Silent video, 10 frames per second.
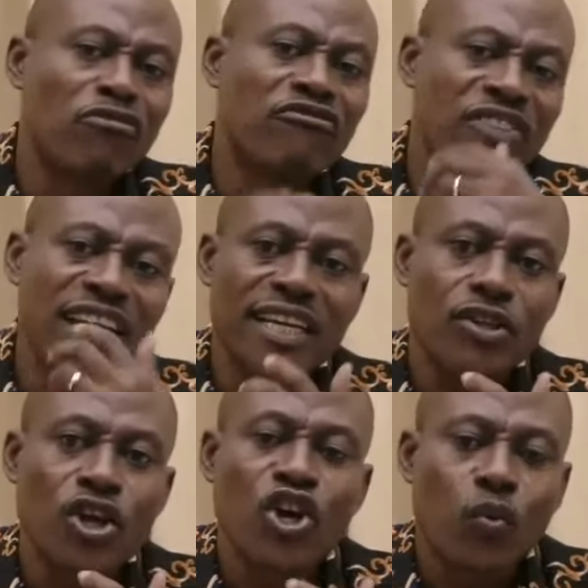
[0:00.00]
and
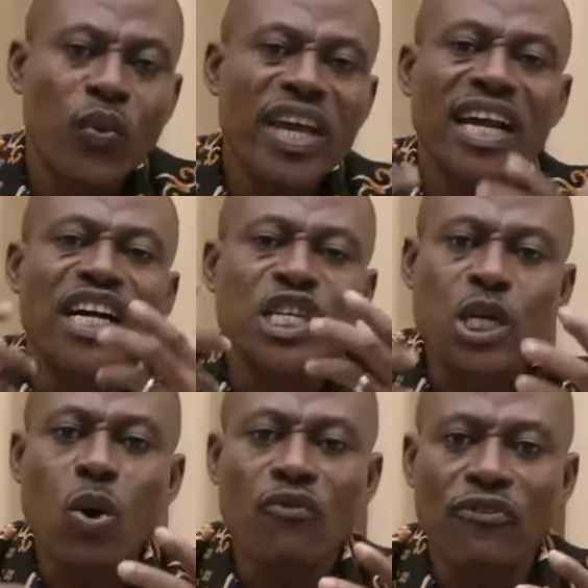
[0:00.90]
unveiling, we
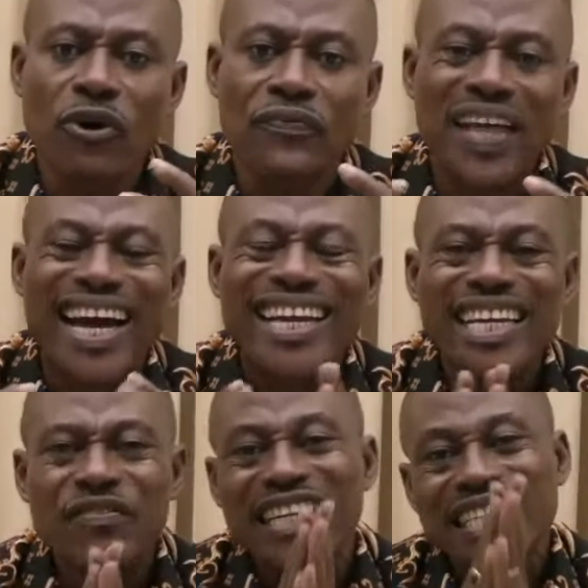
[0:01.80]
can go forth and
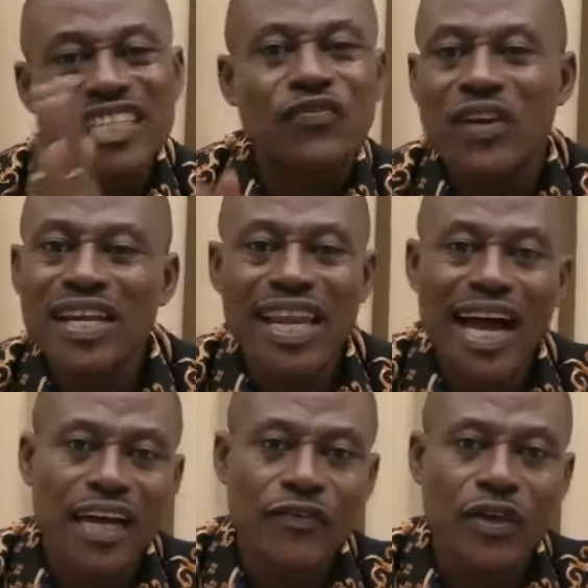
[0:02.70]
live a different
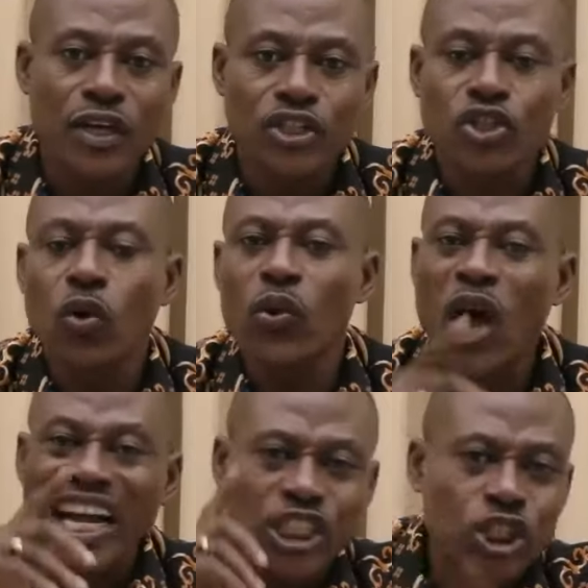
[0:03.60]
life. So
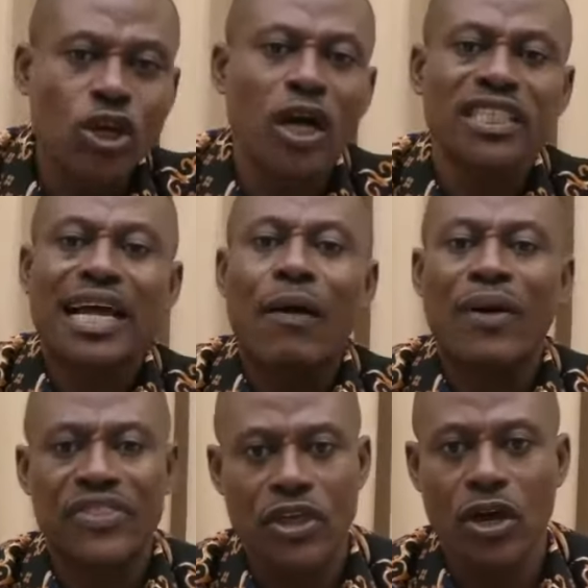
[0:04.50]
we adjust
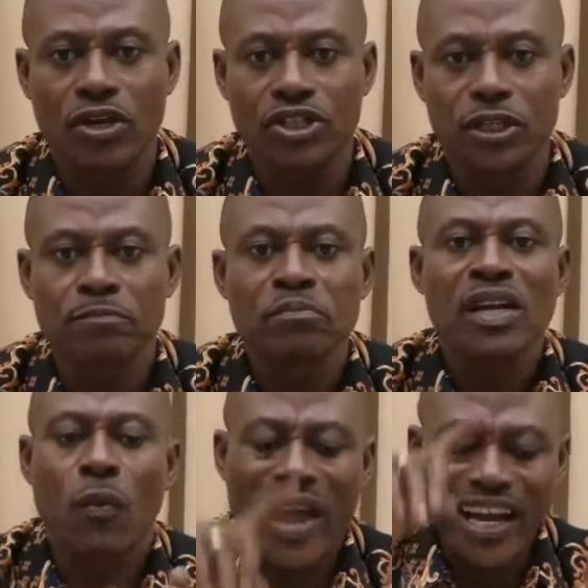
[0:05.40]
our theology,
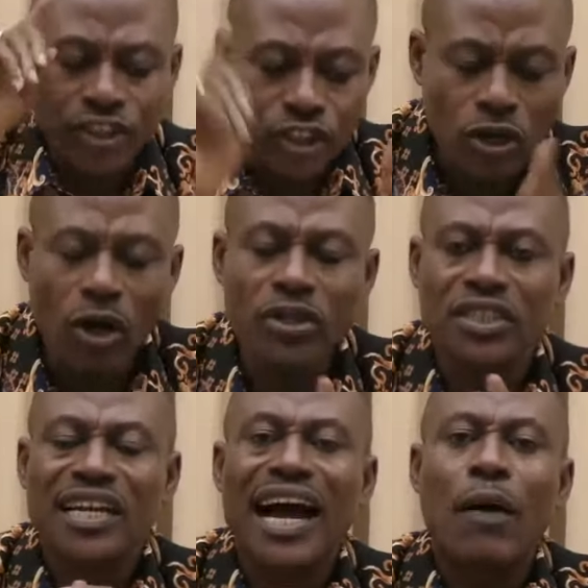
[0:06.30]
we
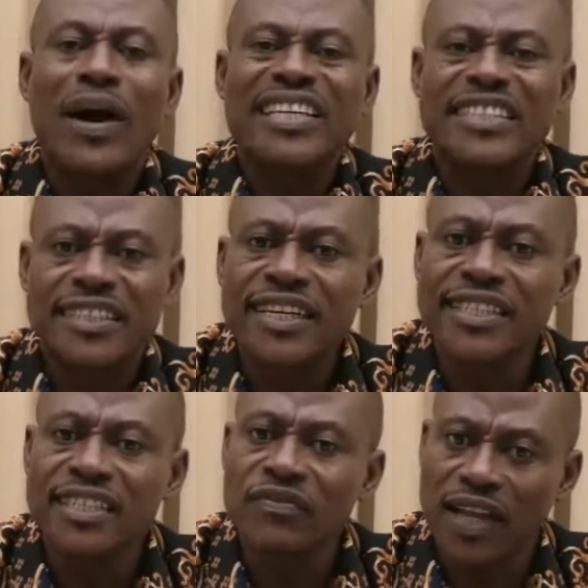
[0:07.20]
adjust our
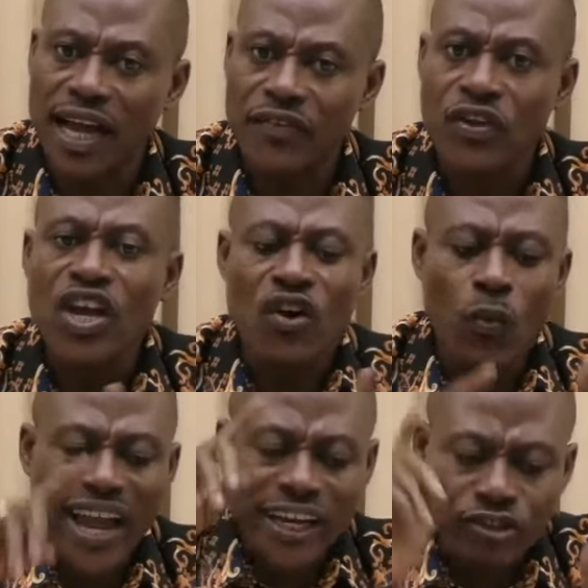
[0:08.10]
instinctive life,
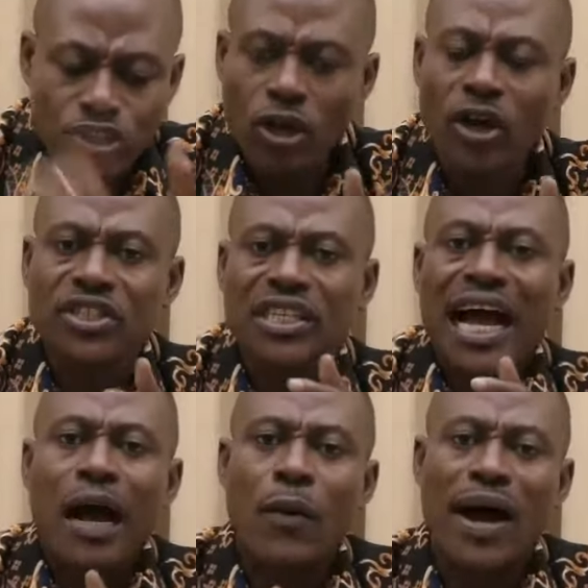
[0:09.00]
we
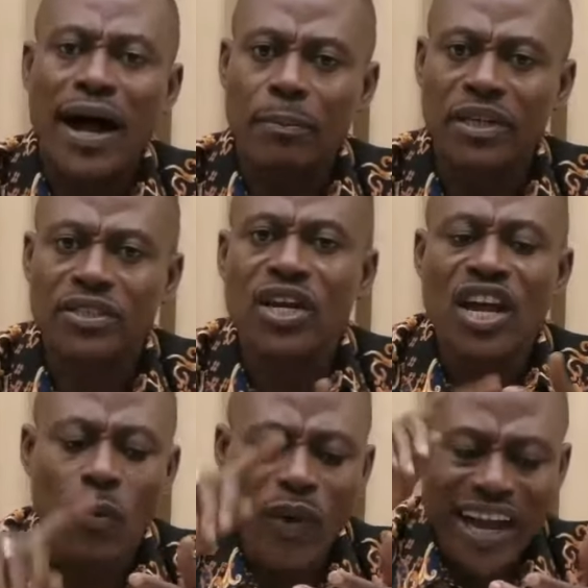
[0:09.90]
adjust our habits,
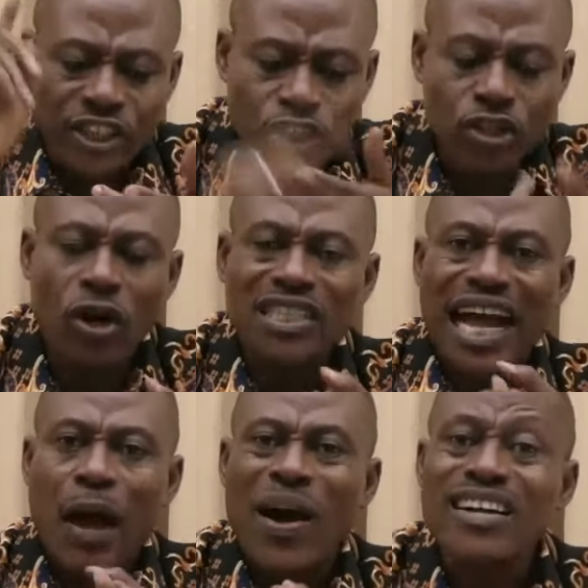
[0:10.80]
we
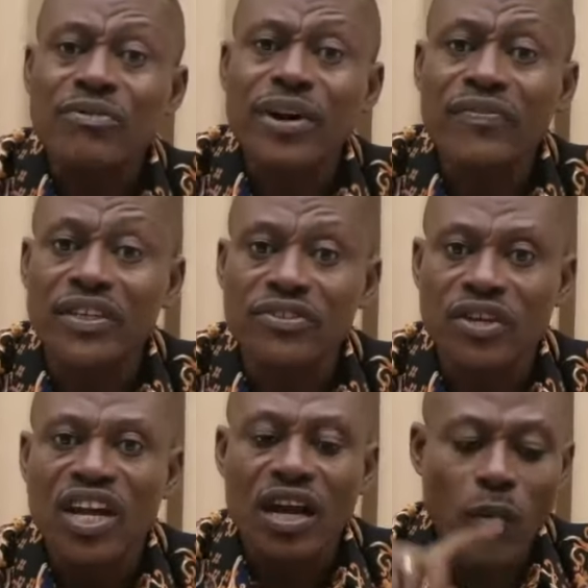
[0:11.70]
adjust our
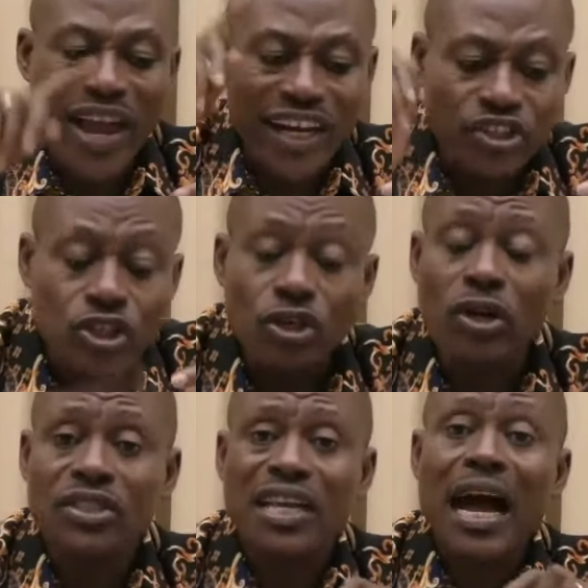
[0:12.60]
cravings, we
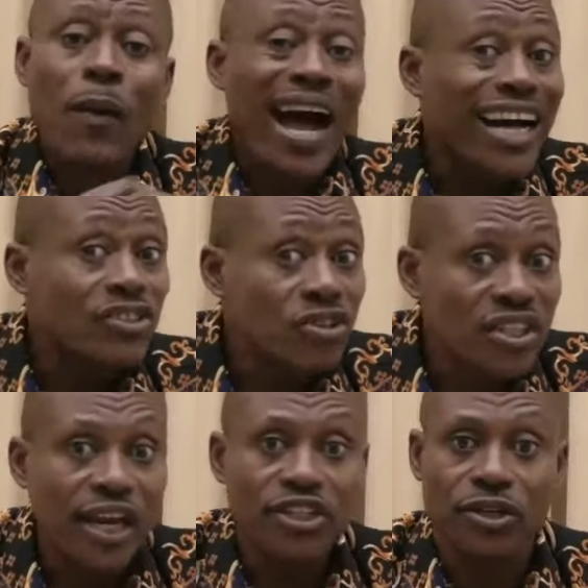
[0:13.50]
adjust our
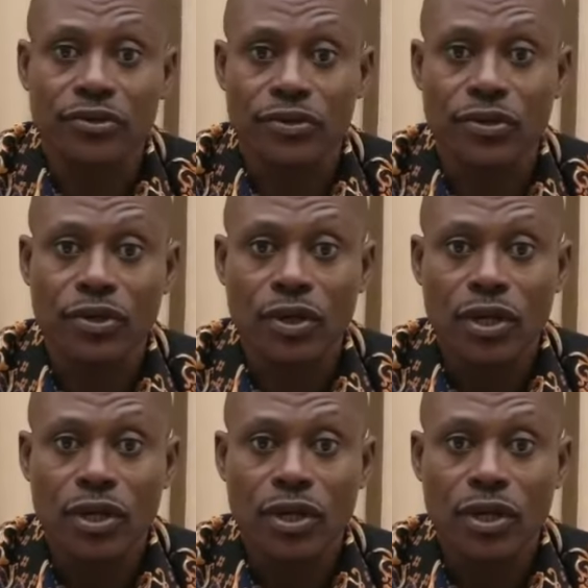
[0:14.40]
associations.